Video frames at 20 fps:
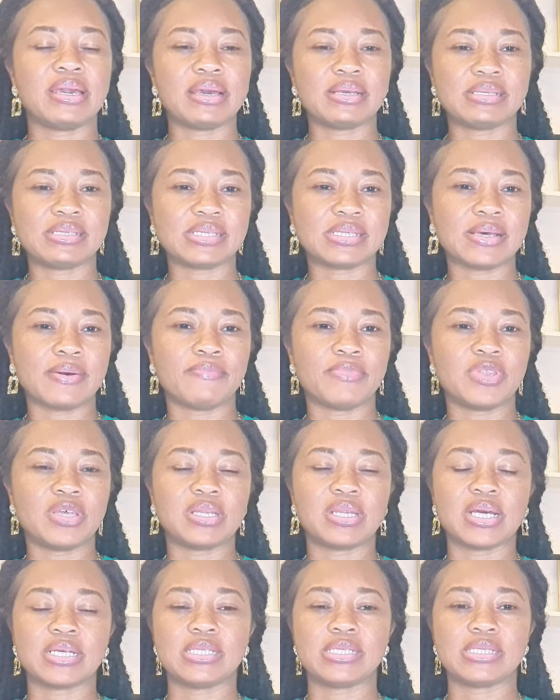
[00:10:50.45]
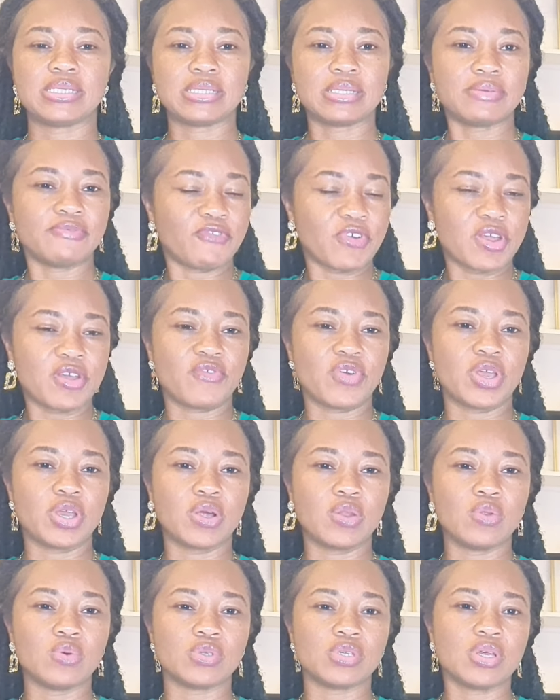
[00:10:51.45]
get something that's very
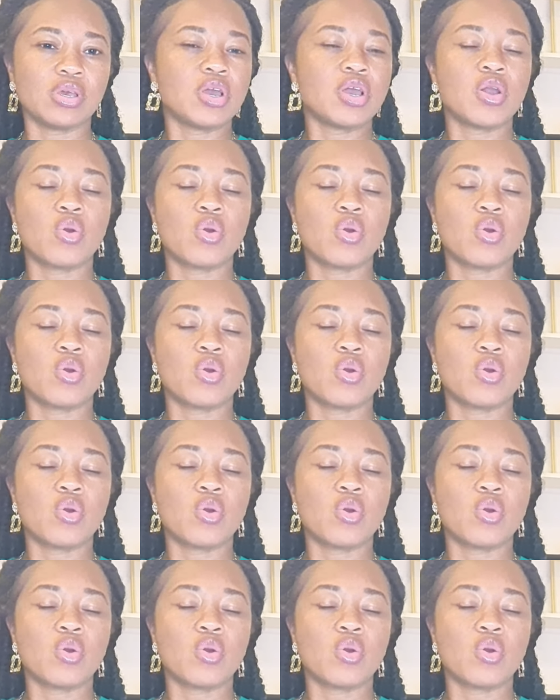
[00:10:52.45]
close.